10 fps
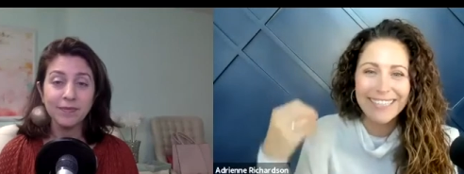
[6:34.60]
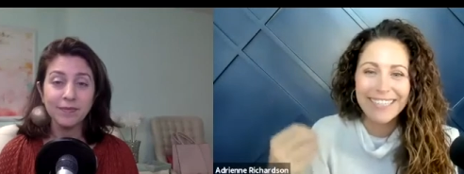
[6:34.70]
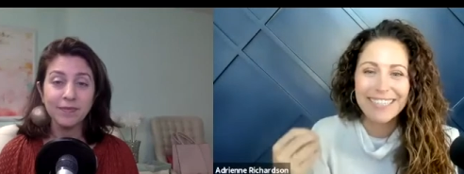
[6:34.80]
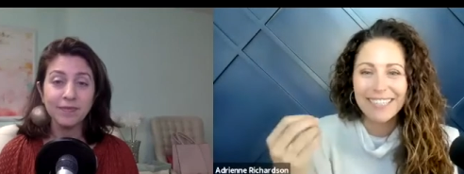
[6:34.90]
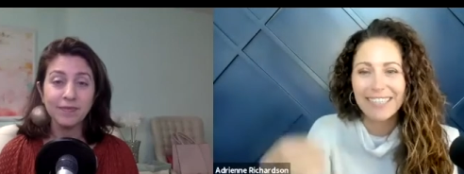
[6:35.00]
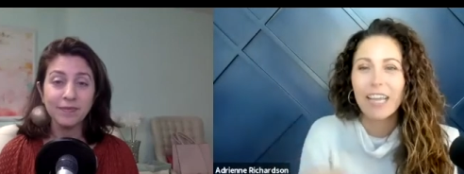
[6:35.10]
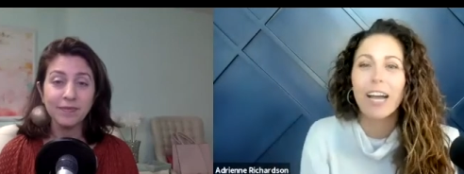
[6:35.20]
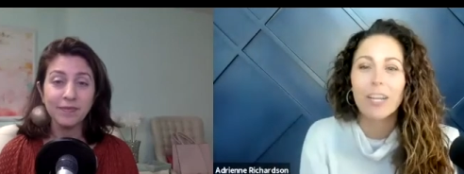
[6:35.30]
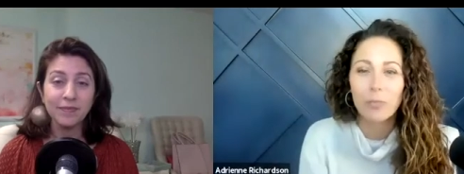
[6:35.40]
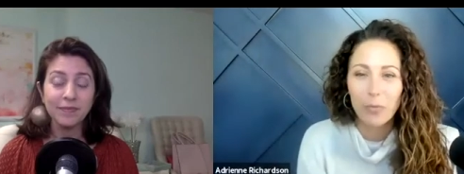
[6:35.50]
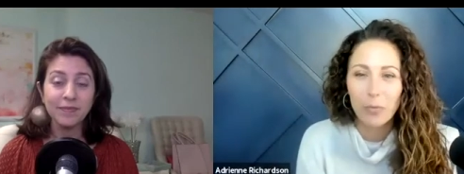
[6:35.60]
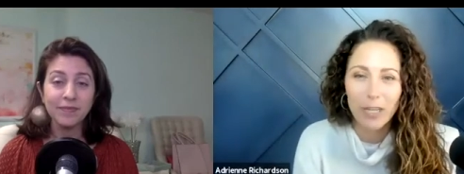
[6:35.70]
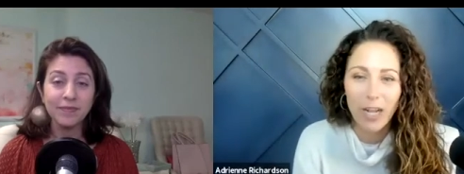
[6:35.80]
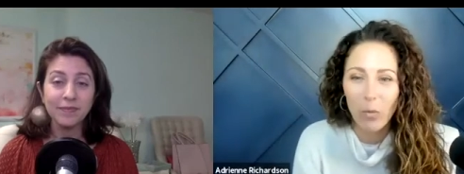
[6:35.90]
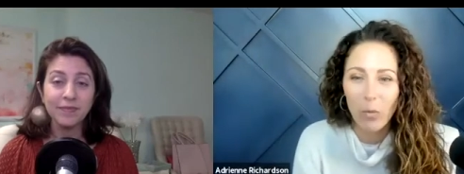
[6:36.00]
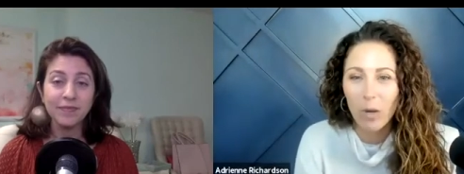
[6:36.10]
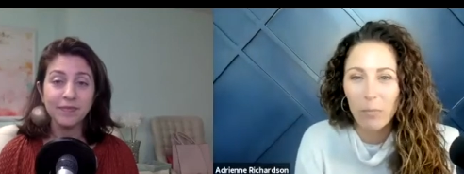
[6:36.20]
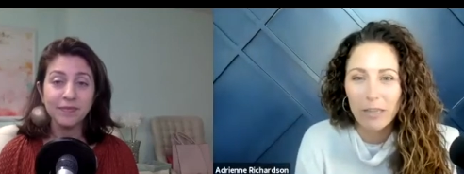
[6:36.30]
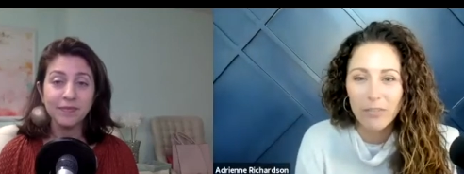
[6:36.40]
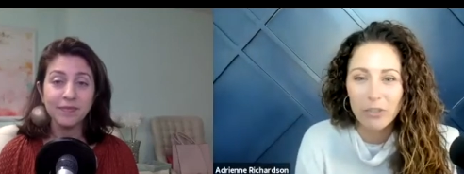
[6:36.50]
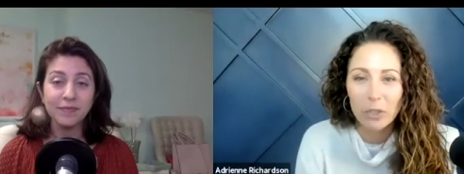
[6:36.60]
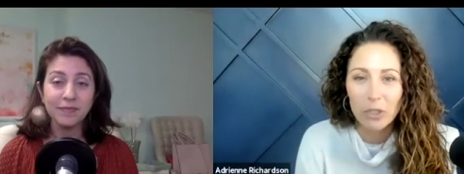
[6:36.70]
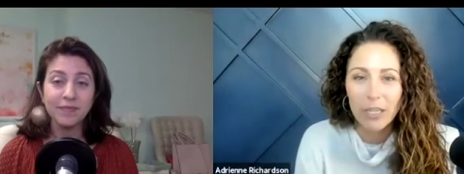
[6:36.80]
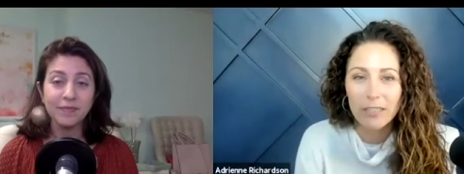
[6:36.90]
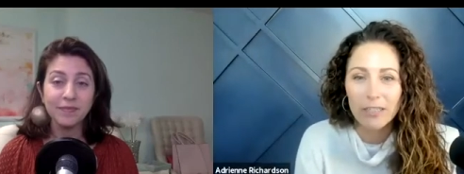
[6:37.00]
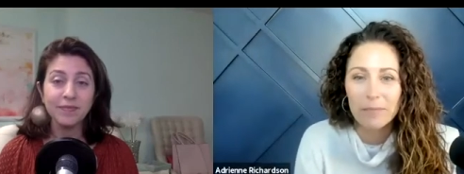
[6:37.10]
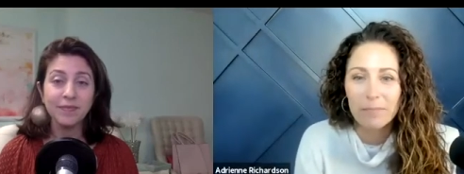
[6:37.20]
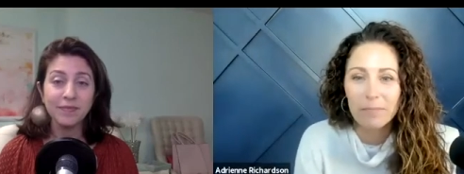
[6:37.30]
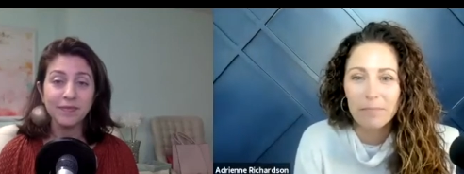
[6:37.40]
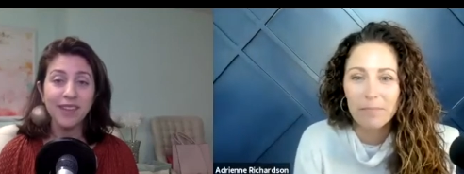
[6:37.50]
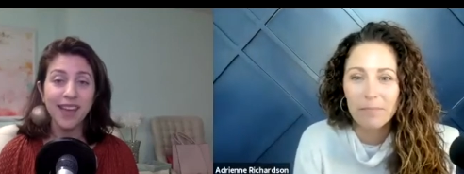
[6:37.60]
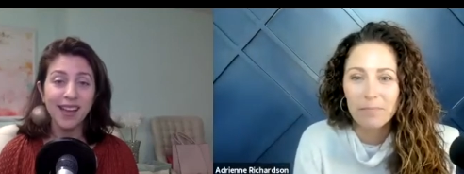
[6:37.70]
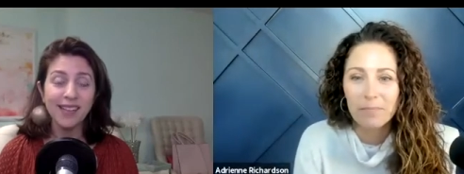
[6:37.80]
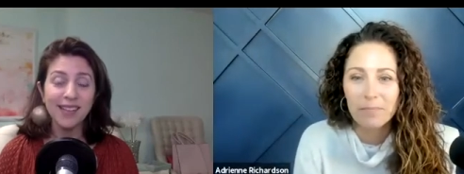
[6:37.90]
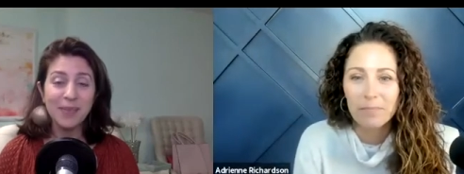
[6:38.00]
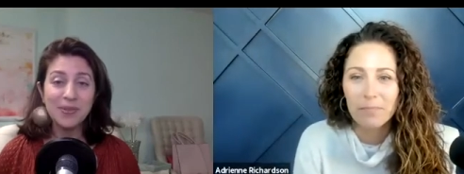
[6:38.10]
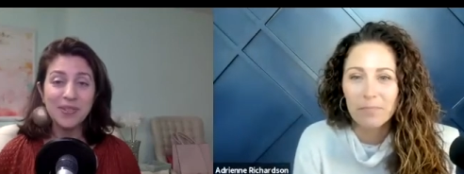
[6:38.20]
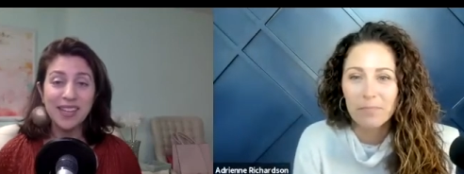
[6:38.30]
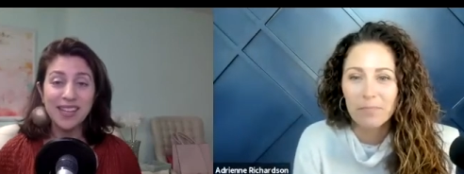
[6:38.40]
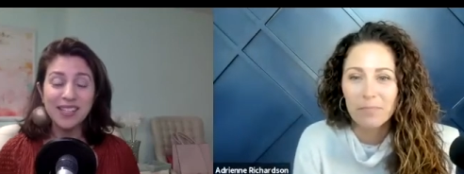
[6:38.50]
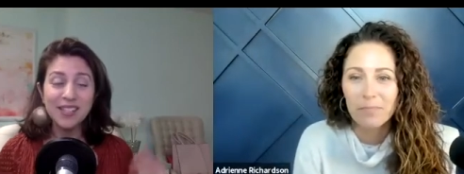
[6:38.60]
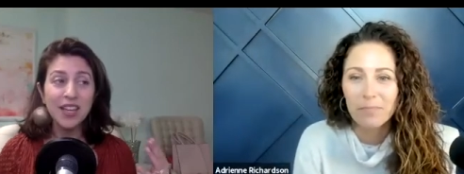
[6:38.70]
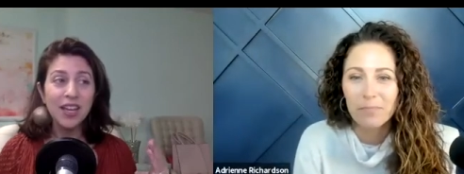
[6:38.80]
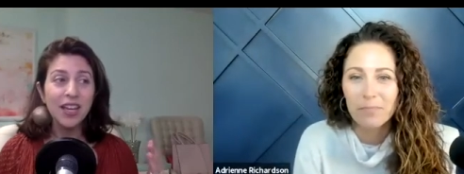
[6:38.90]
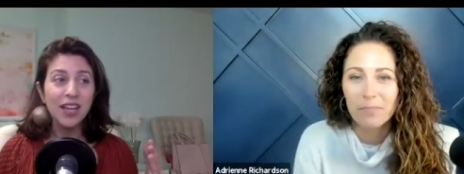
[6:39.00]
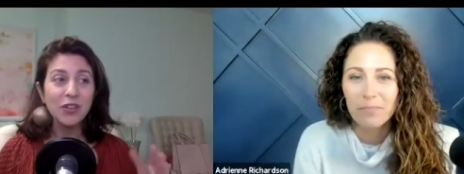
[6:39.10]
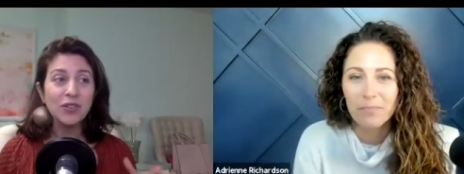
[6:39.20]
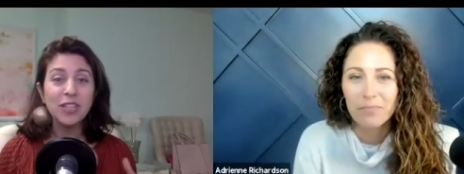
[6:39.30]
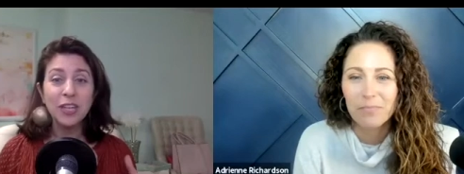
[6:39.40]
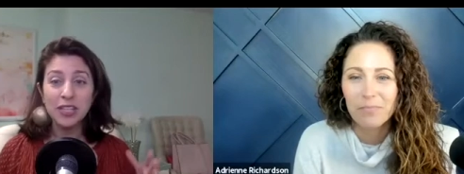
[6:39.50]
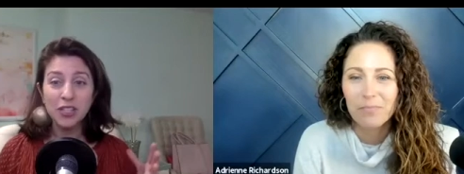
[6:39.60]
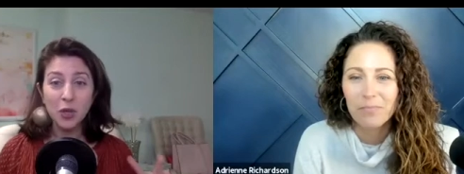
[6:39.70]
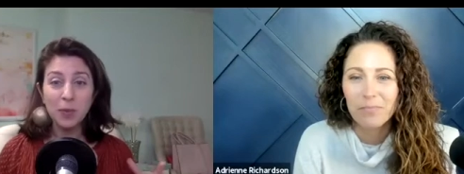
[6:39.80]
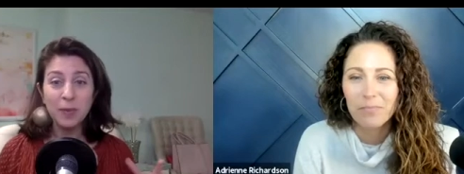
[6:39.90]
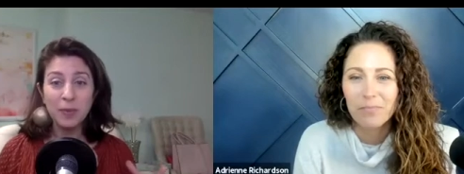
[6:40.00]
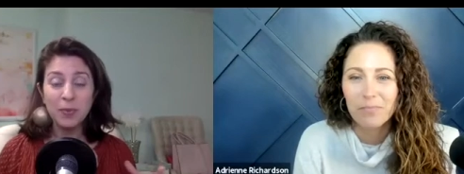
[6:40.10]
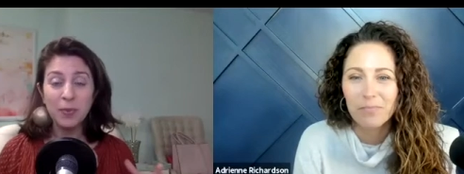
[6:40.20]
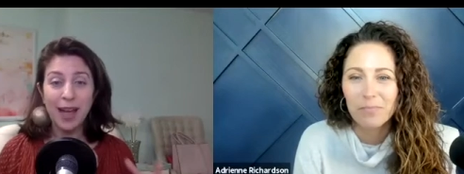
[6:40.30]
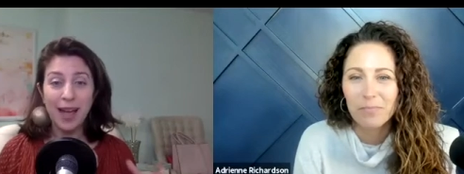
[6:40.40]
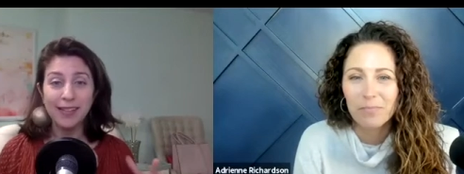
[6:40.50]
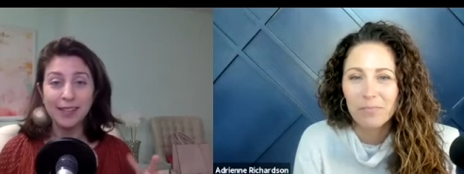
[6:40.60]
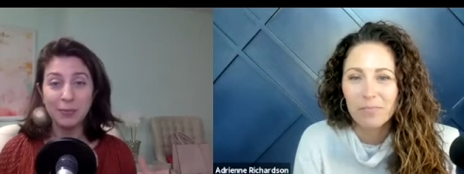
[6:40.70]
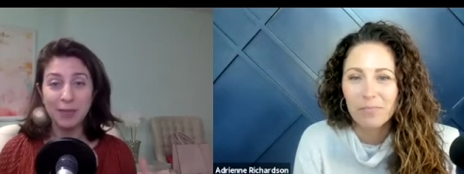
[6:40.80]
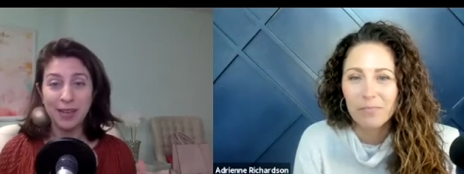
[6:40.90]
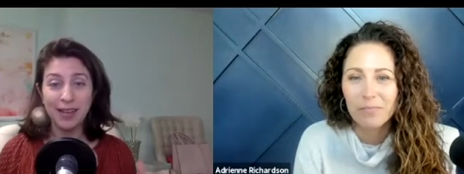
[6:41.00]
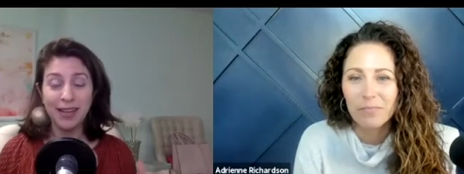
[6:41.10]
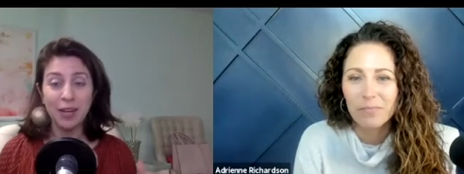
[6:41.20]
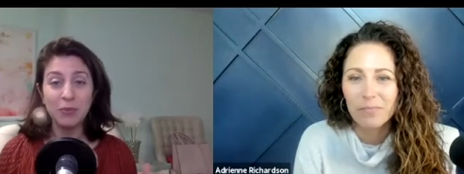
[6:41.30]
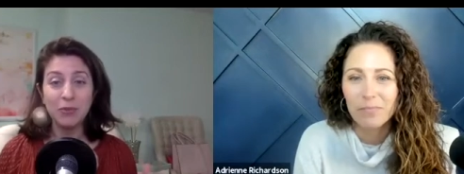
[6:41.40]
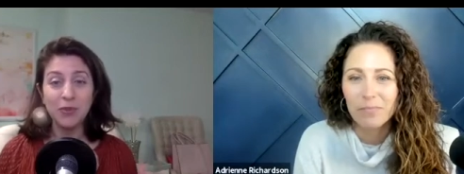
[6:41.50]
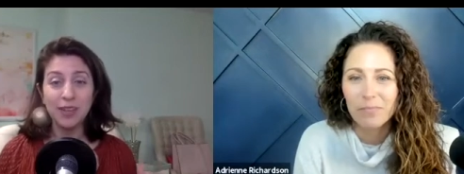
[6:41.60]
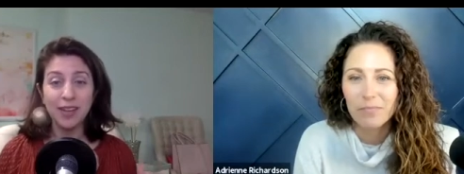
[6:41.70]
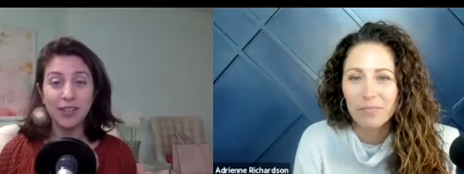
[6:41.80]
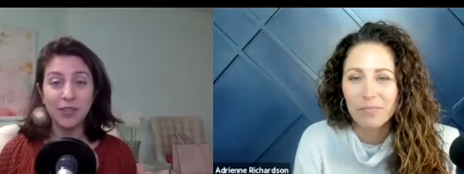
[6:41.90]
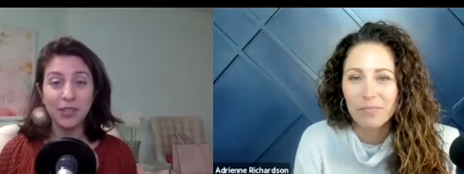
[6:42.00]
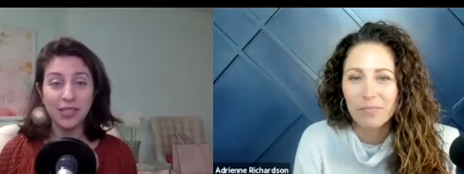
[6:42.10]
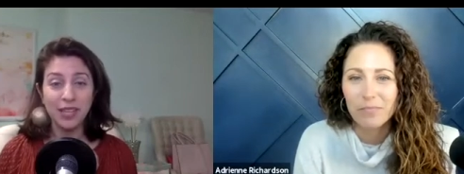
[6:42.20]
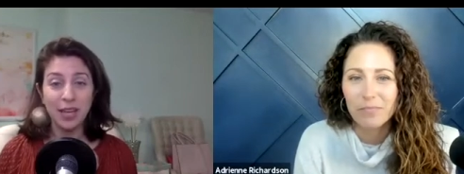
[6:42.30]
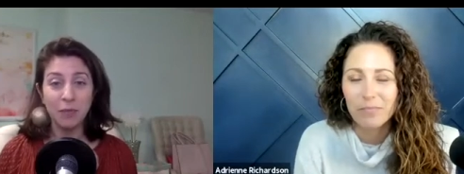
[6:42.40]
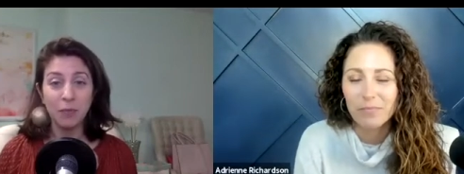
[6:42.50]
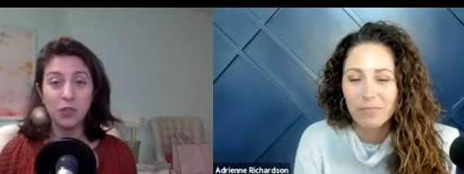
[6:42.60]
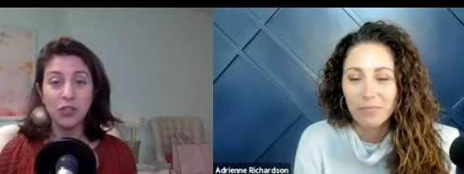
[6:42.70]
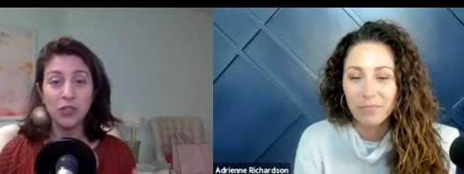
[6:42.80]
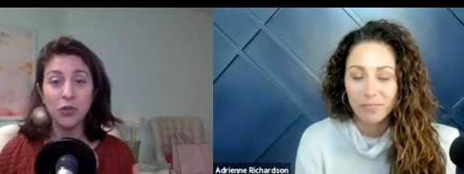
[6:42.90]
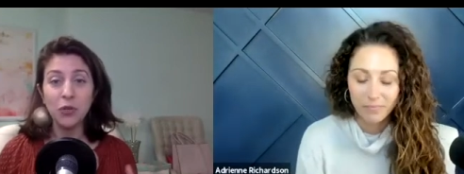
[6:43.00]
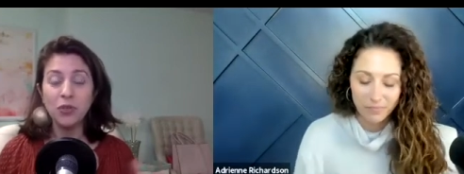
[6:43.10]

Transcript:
Speaker 1: is in line with what I want my life to look like.
Speaker 2: Yes, absolutely. And it's interesting because so many people ask me, and I'm sure they ask you the same, which is whose